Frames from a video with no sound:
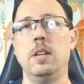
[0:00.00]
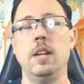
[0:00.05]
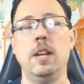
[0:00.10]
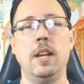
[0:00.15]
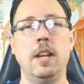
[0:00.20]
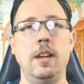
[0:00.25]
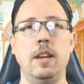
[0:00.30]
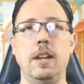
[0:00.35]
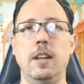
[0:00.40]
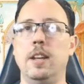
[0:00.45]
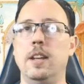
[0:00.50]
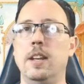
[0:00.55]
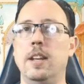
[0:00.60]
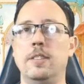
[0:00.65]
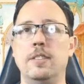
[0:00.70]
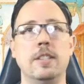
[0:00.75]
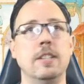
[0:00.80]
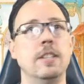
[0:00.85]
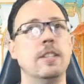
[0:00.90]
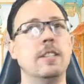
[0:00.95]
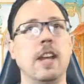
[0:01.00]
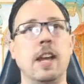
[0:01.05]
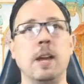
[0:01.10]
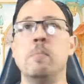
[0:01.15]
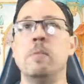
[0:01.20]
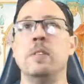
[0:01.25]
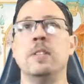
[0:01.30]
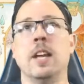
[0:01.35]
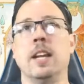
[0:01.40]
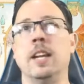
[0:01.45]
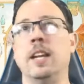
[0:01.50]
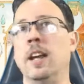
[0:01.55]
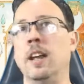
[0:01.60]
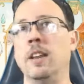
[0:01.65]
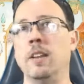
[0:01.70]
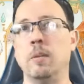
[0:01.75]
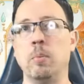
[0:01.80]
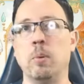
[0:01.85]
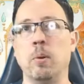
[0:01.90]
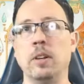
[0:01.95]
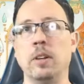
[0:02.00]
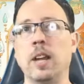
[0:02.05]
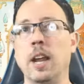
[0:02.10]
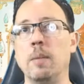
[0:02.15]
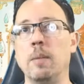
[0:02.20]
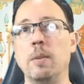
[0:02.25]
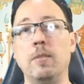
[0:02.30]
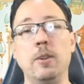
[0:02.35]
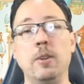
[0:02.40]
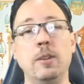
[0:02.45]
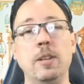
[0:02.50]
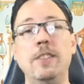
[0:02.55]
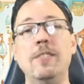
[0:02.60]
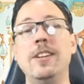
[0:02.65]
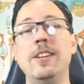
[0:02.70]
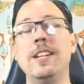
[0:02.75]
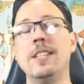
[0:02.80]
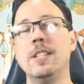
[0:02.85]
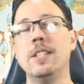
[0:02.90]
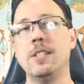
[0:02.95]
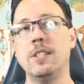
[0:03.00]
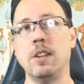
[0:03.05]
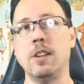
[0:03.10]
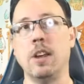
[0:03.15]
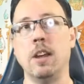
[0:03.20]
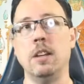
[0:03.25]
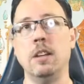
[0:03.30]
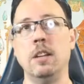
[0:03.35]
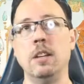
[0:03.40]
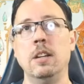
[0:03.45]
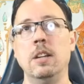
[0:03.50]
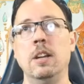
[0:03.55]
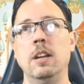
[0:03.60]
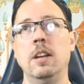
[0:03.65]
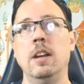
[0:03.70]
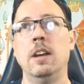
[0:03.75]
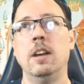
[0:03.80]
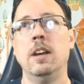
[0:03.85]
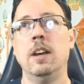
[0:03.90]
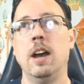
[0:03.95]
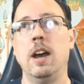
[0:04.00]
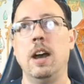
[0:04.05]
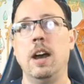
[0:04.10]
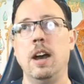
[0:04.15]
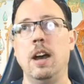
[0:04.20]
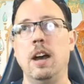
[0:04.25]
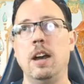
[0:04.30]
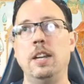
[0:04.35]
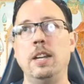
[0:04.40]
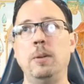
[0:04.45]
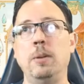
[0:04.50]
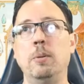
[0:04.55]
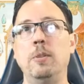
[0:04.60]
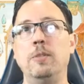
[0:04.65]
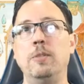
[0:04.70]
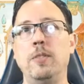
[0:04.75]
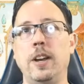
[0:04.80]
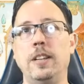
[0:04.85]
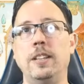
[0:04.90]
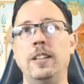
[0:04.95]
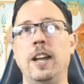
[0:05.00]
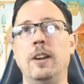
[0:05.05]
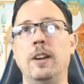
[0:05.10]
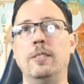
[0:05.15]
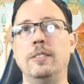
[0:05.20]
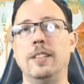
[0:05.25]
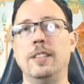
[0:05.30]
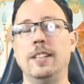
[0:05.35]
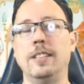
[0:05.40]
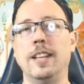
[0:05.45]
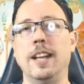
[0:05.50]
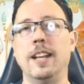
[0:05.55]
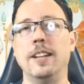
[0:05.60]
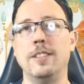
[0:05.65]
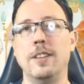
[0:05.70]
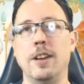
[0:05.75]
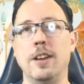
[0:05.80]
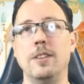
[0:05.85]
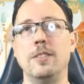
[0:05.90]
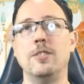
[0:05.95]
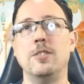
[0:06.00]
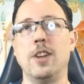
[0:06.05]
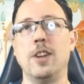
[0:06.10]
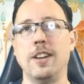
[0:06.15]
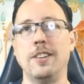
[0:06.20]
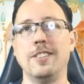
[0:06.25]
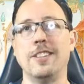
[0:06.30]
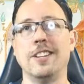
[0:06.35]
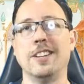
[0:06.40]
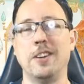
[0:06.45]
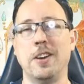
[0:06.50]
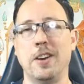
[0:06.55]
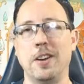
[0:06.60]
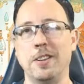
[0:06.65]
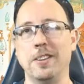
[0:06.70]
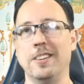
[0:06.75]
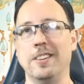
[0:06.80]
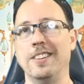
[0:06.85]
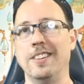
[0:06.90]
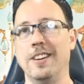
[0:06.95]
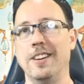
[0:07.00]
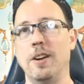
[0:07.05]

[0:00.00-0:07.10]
It's the same as any other board game. If you leave it in the sun, you will find out that does change the color